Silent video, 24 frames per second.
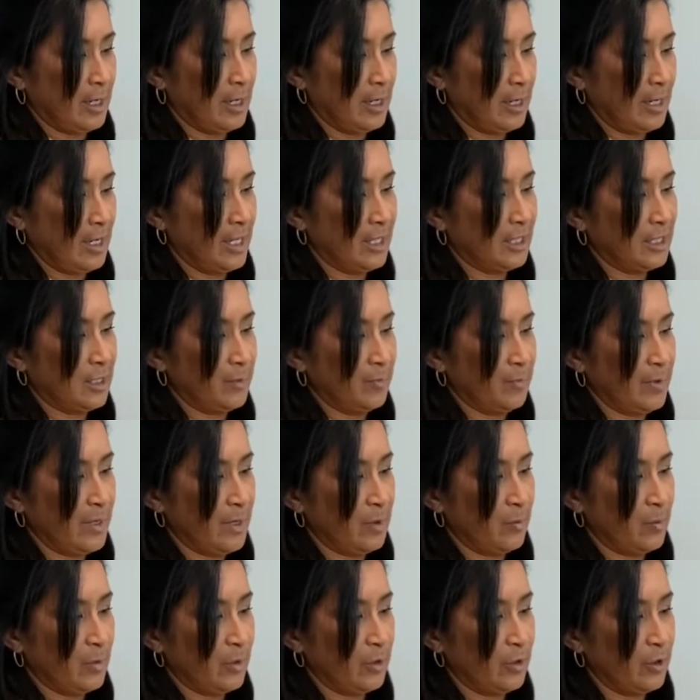hit the pit
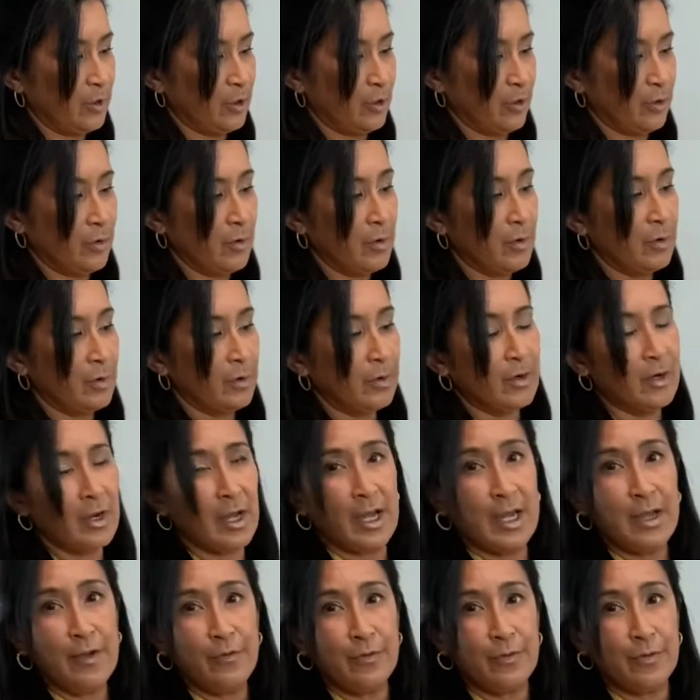with your
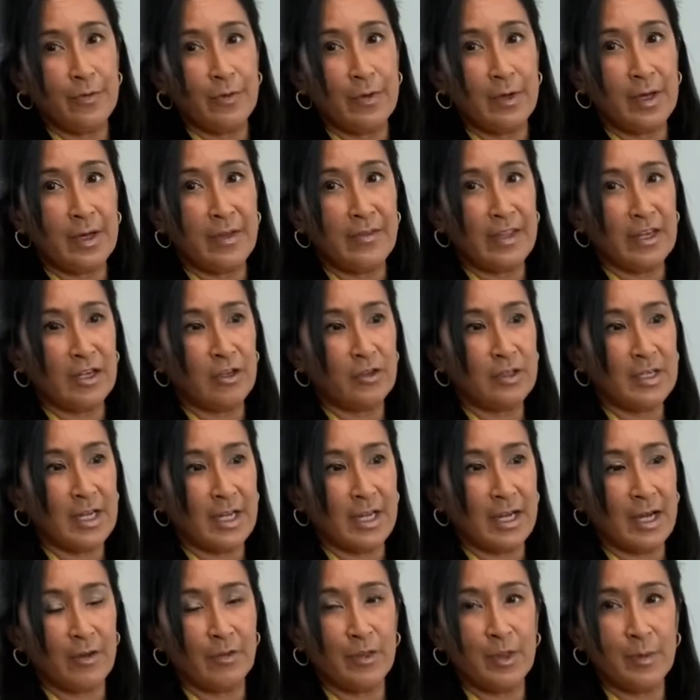knife, and then you take out the